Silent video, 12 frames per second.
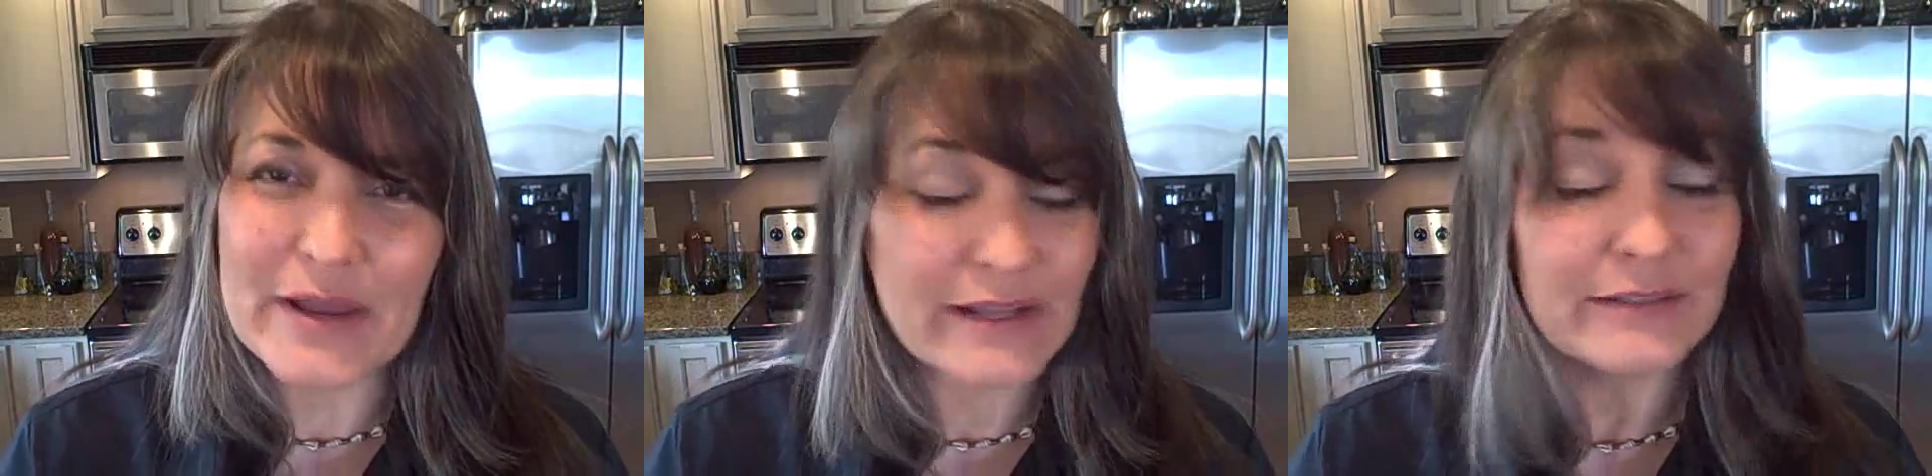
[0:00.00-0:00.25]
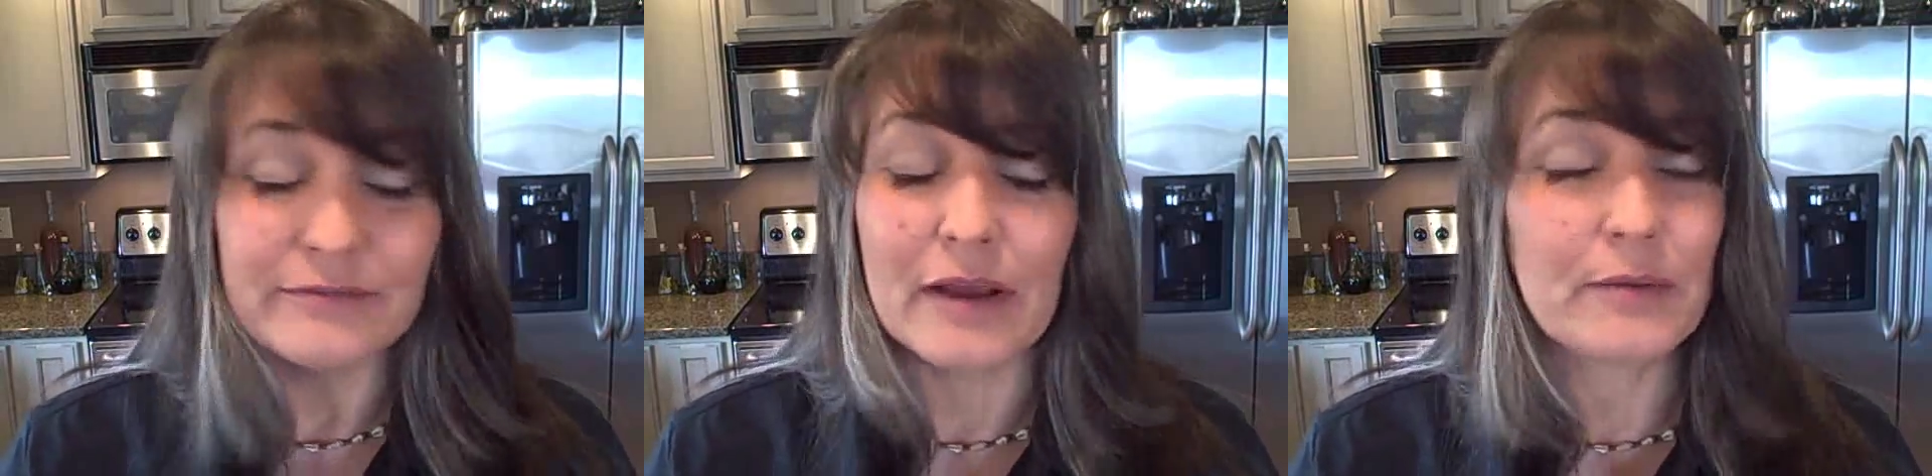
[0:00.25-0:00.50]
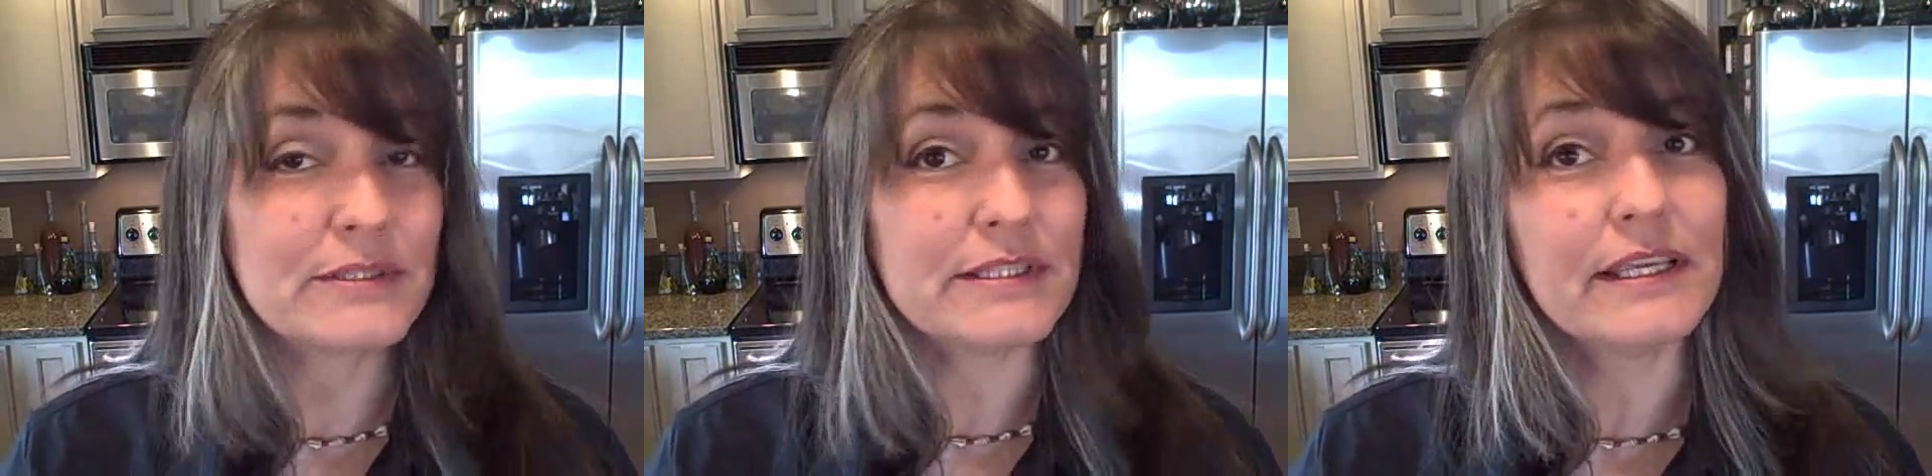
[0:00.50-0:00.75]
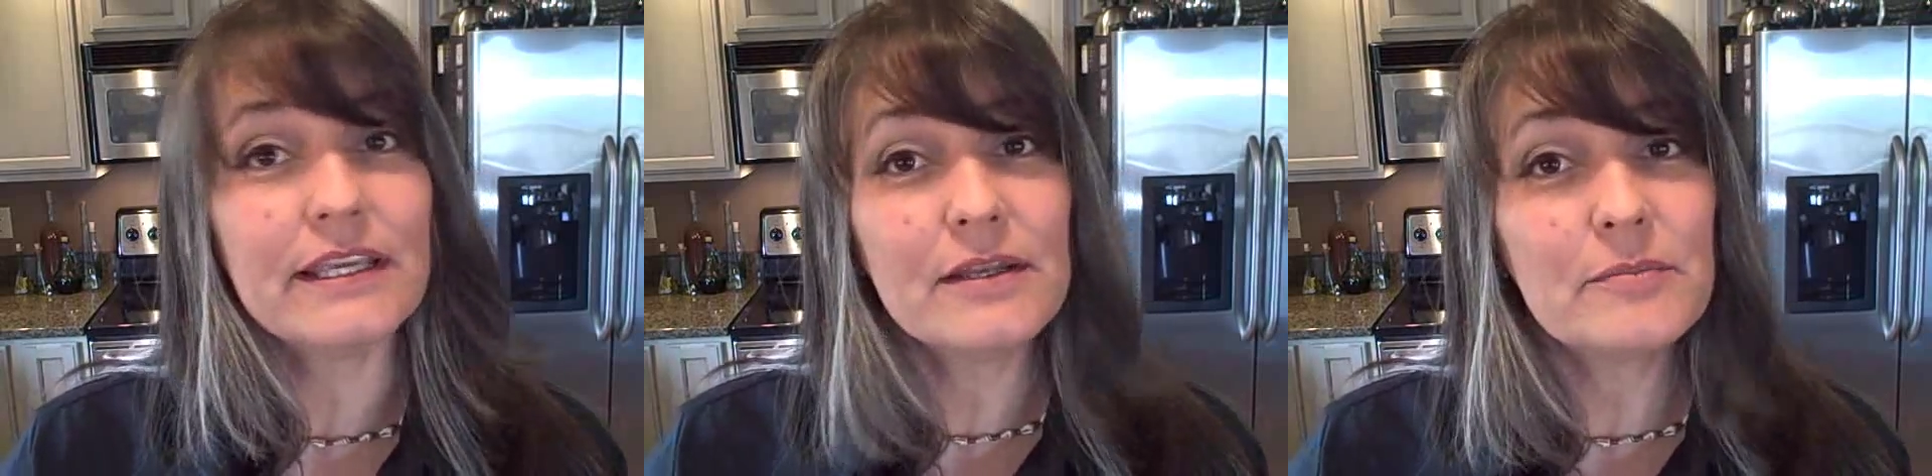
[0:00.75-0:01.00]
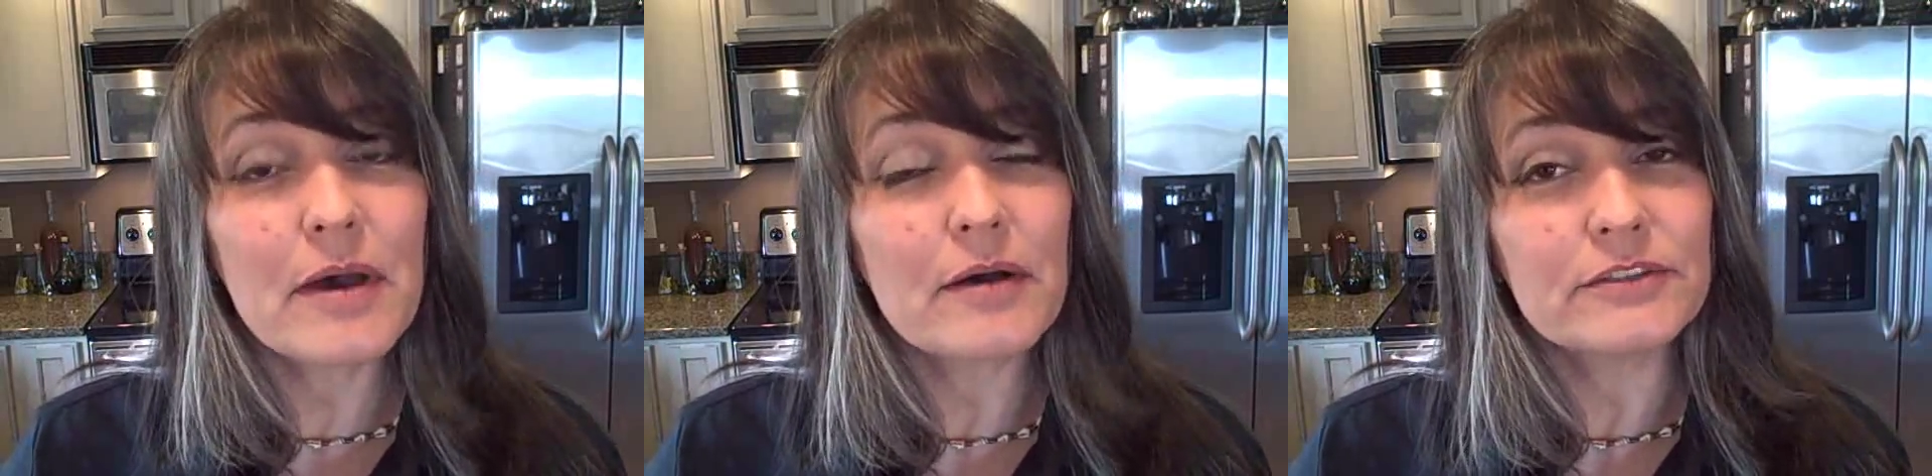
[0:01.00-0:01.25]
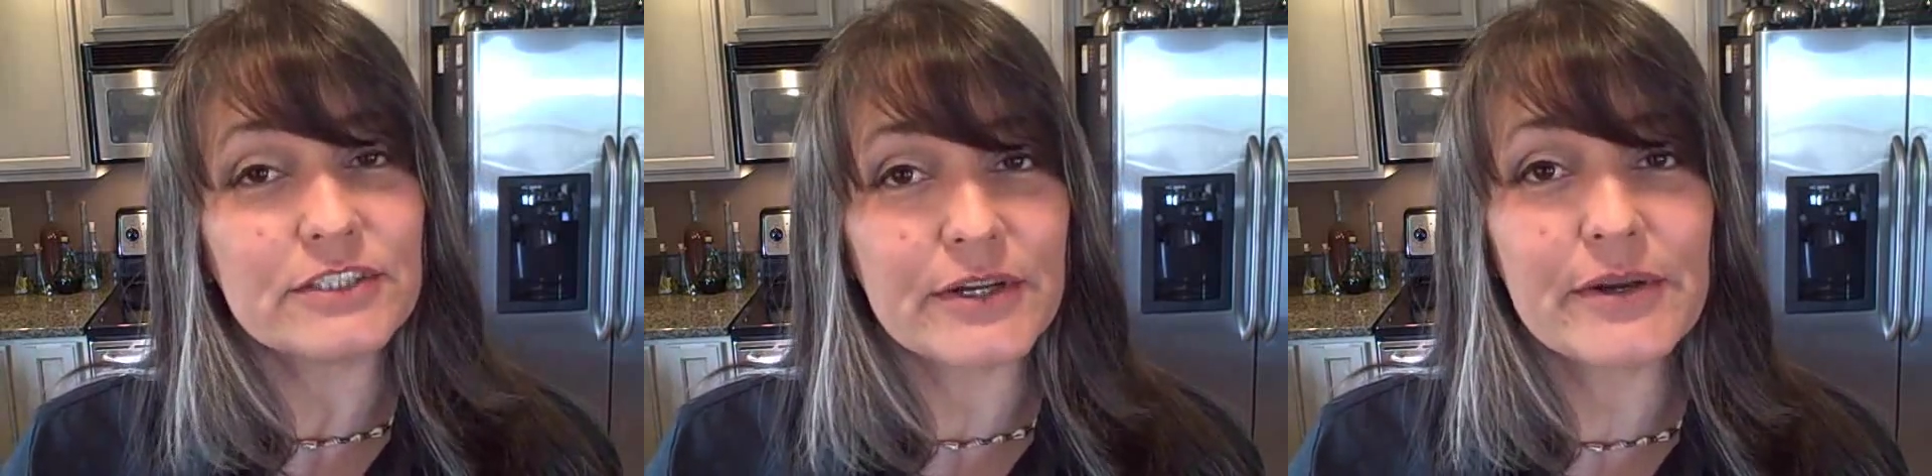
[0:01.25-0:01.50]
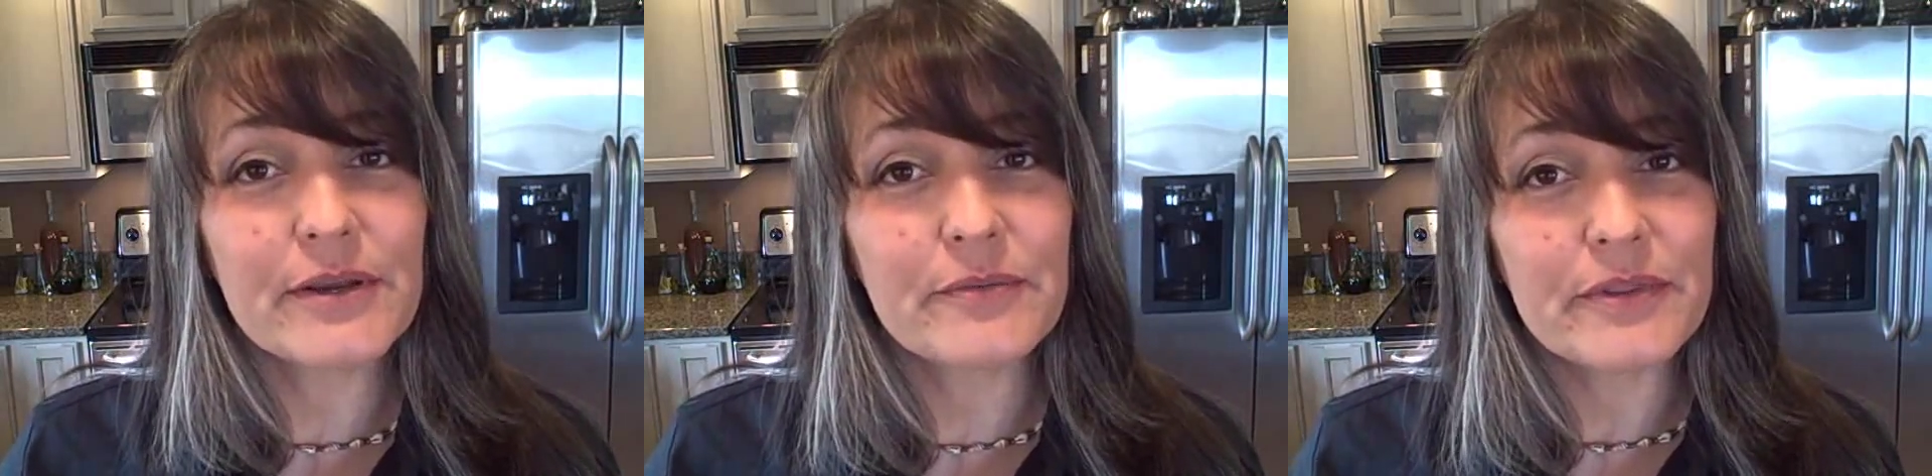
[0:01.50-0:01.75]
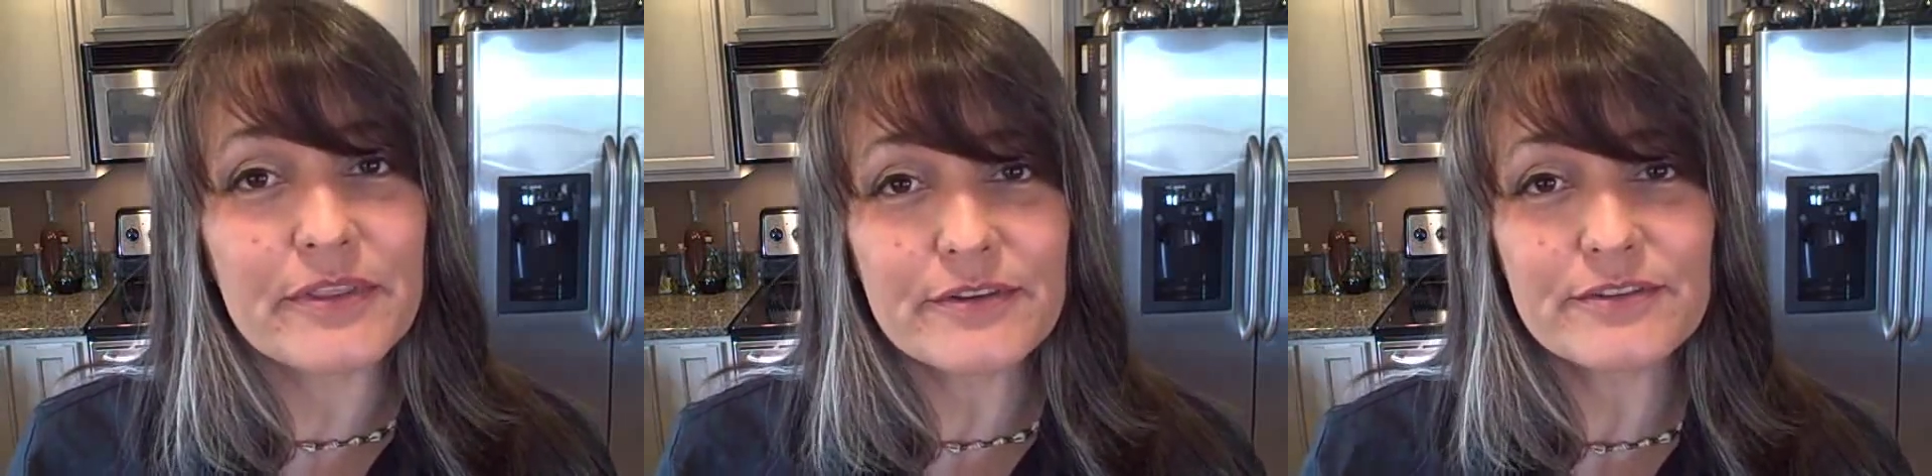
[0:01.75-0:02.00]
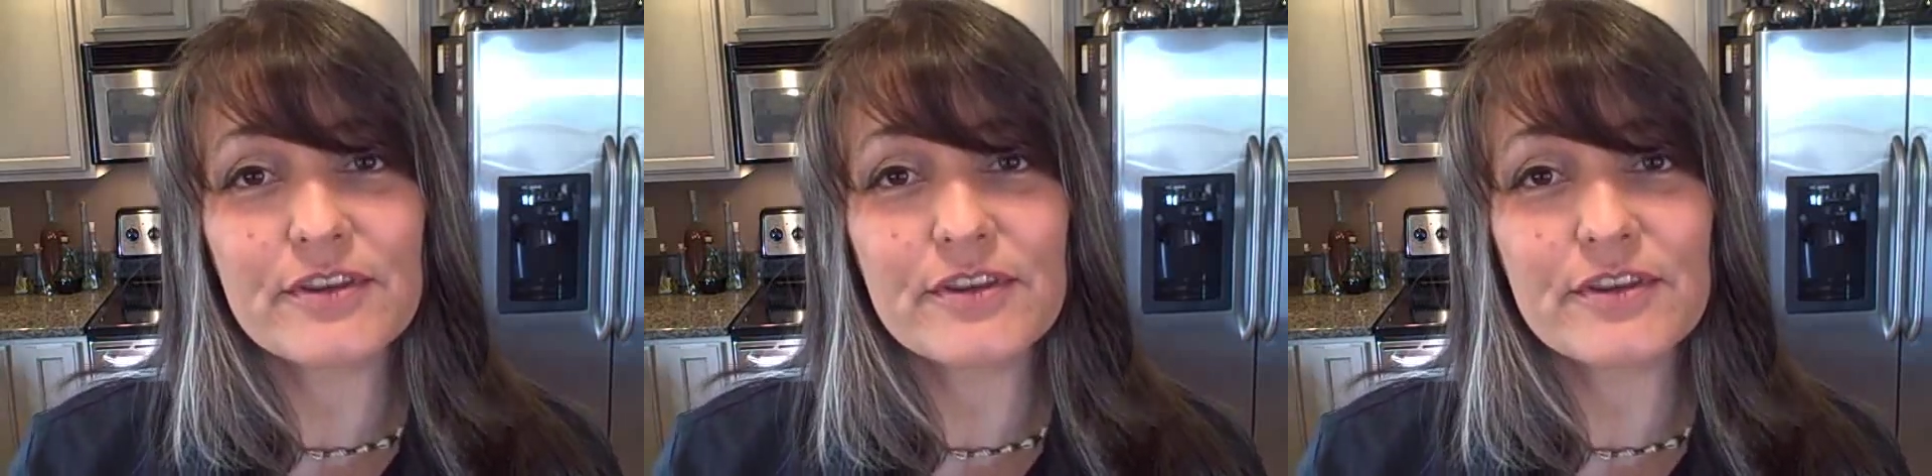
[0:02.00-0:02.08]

and I was thinking about sharing it with you,